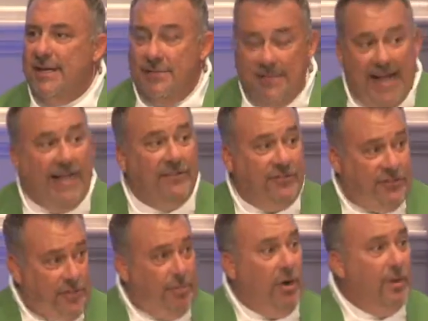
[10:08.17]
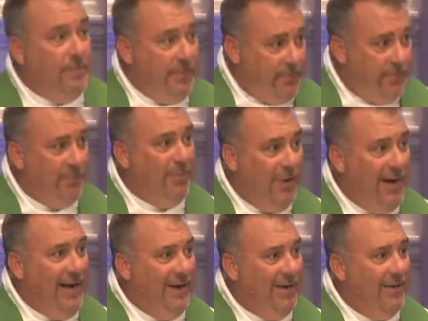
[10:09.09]
That's the purpose of
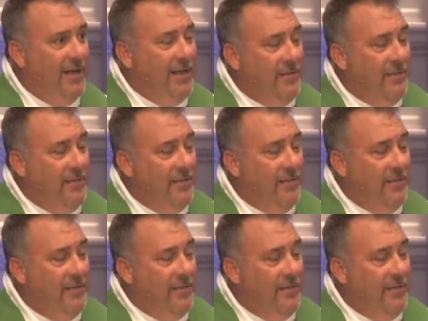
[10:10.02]
prayer.